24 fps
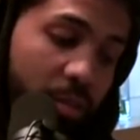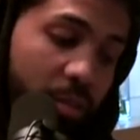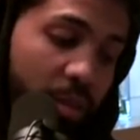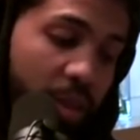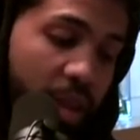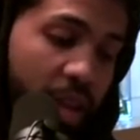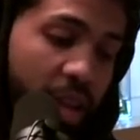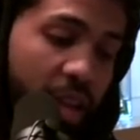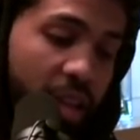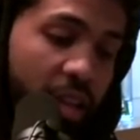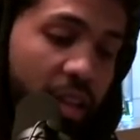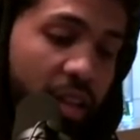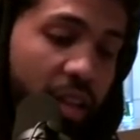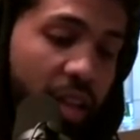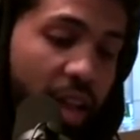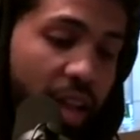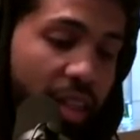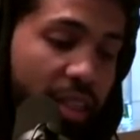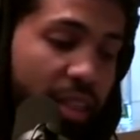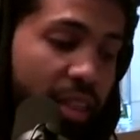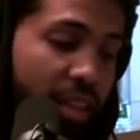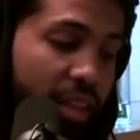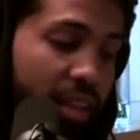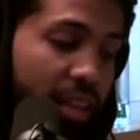And I
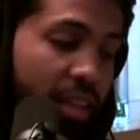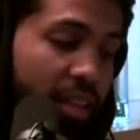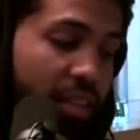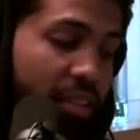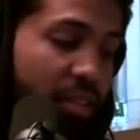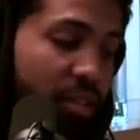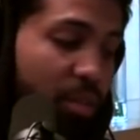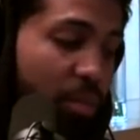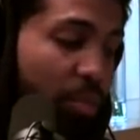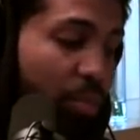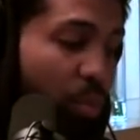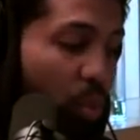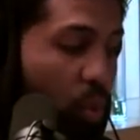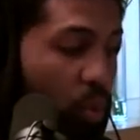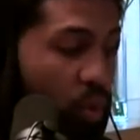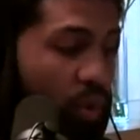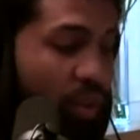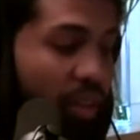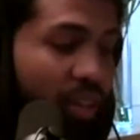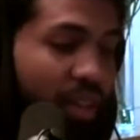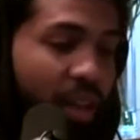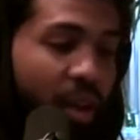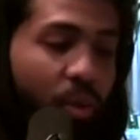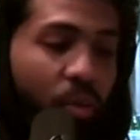think it's
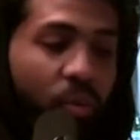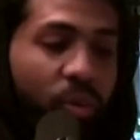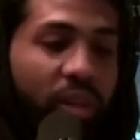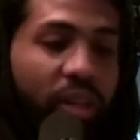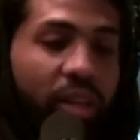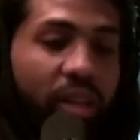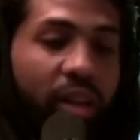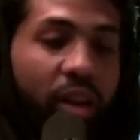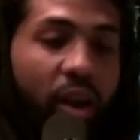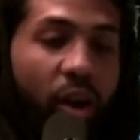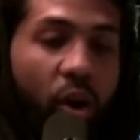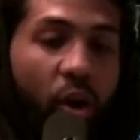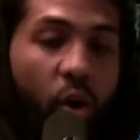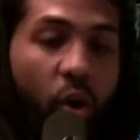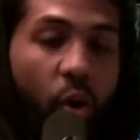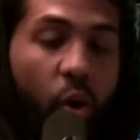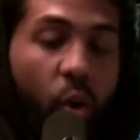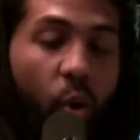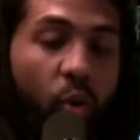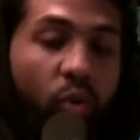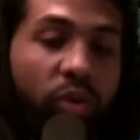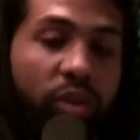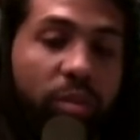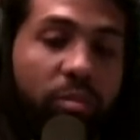important that we
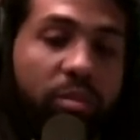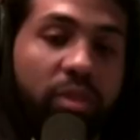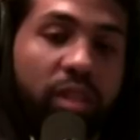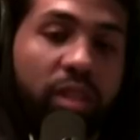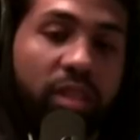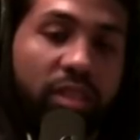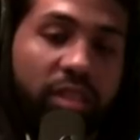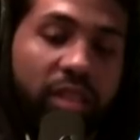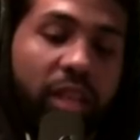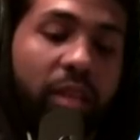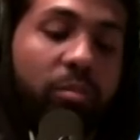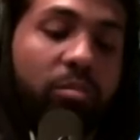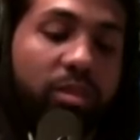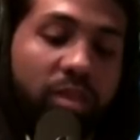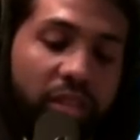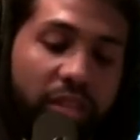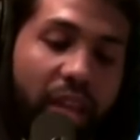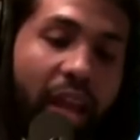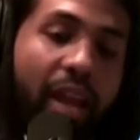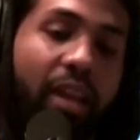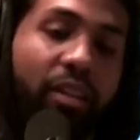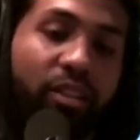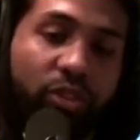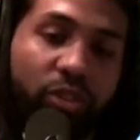hold them to the same
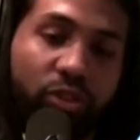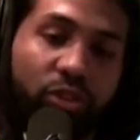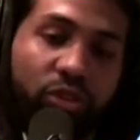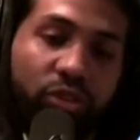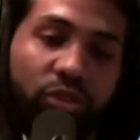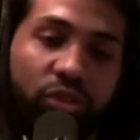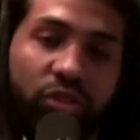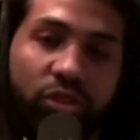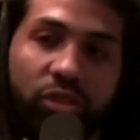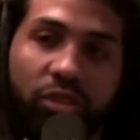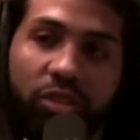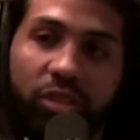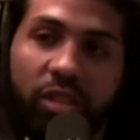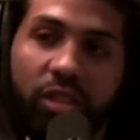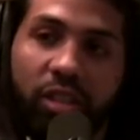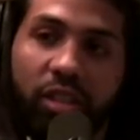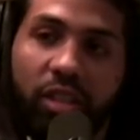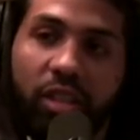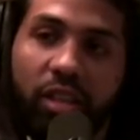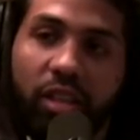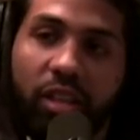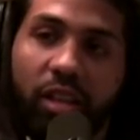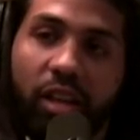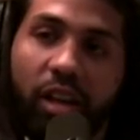standards
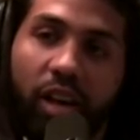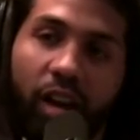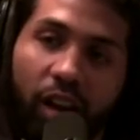right.